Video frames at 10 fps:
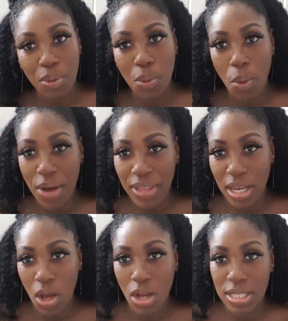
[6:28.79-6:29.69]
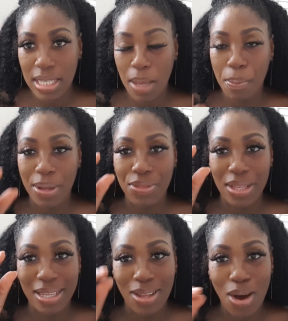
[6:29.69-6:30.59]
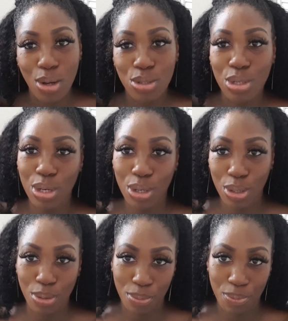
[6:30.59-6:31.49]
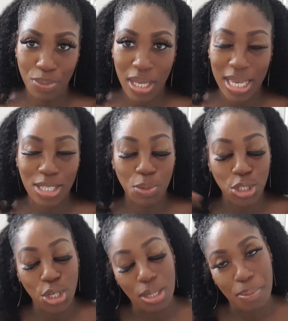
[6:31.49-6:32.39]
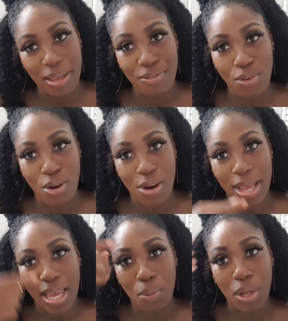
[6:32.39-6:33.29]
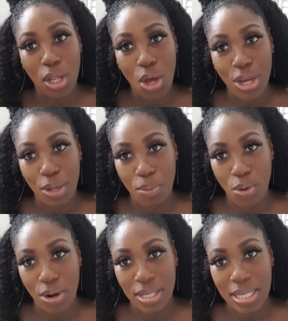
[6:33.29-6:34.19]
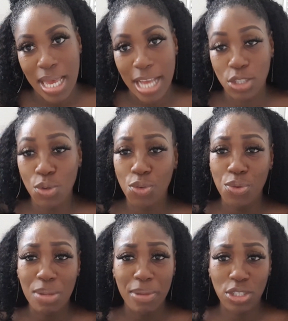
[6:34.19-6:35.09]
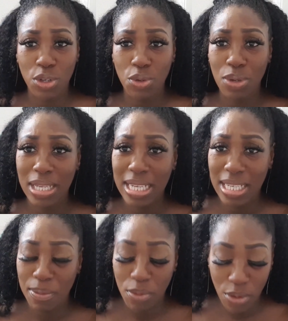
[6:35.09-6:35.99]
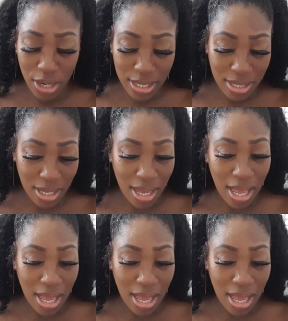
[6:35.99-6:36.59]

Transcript: We want that long stay, but the long term is what you're going to pay for. It will clog your pores. And so you have to really make sure you clean your pores.